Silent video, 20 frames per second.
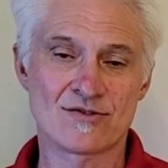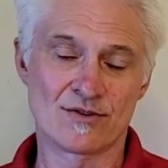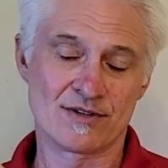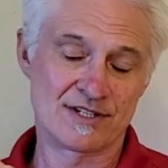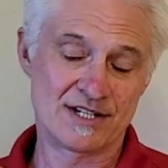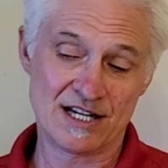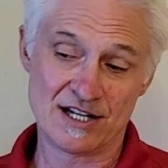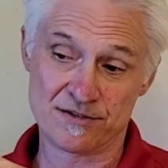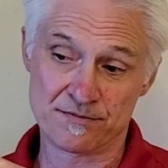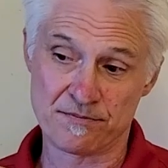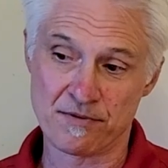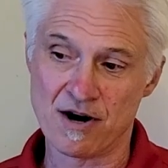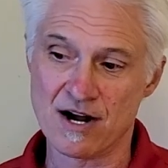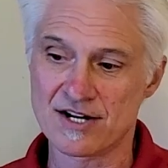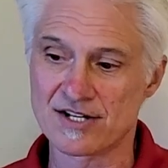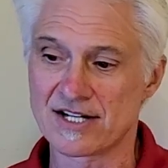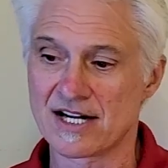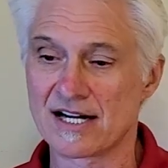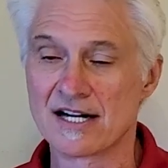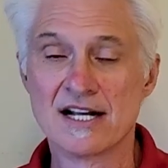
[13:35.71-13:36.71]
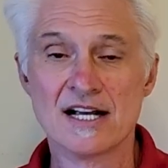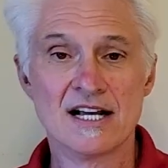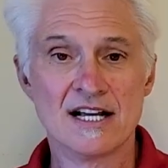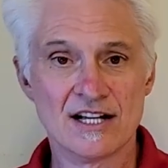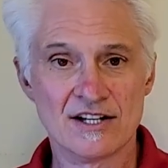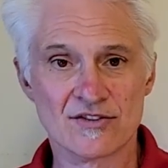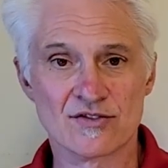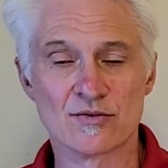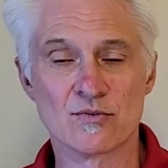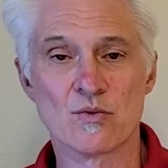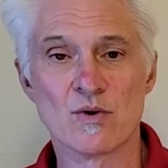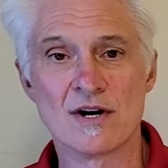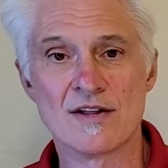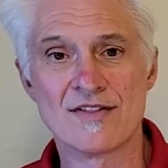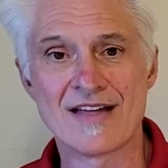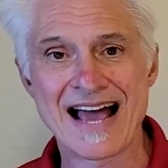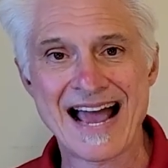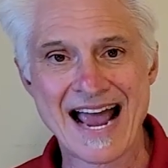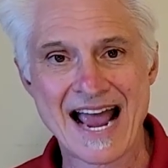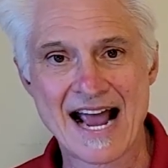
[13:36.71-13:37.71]
or a test project is the one
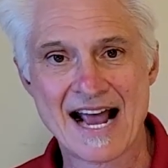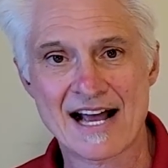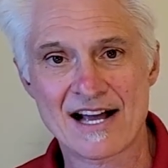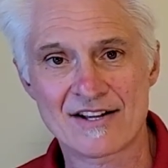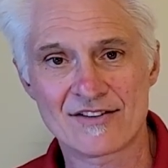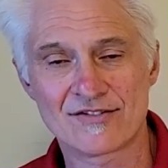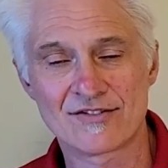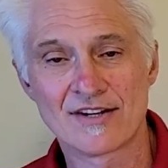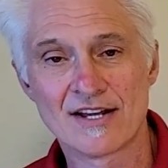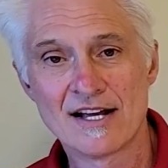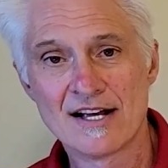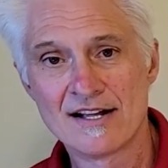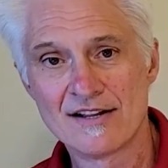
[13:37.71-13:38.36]
that has